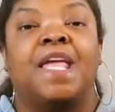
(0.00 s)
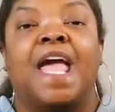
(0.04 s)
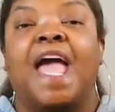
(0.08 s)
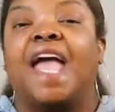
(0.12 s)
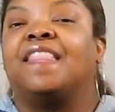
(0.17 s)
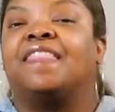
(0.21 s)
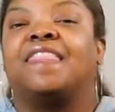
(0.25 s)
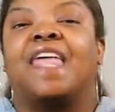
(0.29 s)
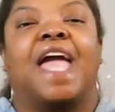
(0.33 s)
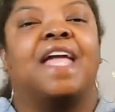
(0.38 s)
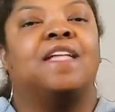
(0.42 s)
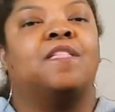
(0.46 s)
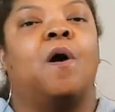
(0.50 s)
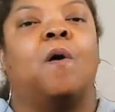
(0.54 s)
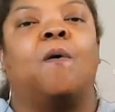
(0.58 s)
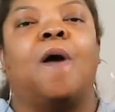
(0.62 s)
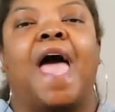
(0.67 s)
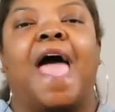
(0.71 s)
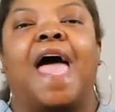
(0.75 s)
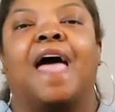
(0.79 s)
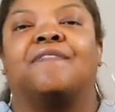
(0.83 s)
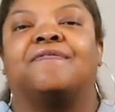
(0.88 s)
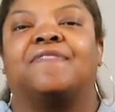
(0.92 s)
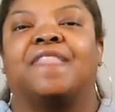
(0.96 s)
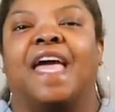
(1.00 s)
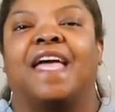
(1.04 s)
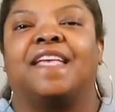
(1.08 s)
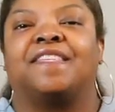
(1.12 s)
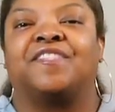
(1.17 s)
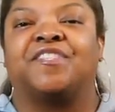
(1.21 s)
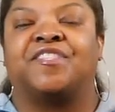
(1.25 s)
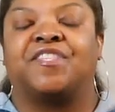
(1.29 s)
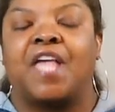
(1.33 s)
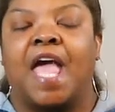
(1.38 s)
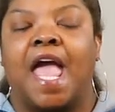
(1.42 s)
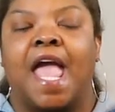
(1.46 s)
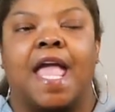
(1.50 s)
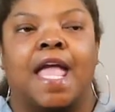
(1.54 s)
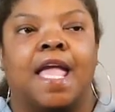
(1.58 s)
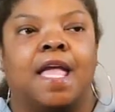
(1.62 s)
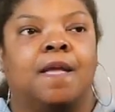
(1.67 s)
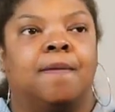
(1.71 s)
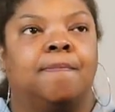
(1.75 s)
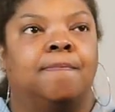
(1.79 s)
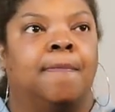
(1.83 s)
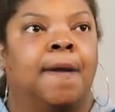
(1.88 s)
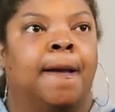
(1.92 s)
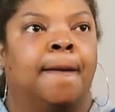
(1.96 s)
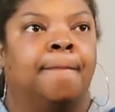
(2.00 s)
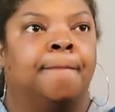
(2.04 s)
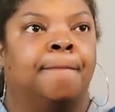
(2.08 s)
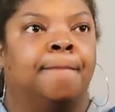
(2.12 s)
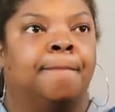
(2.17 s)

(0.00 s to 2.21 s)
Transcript: and they don't have that same,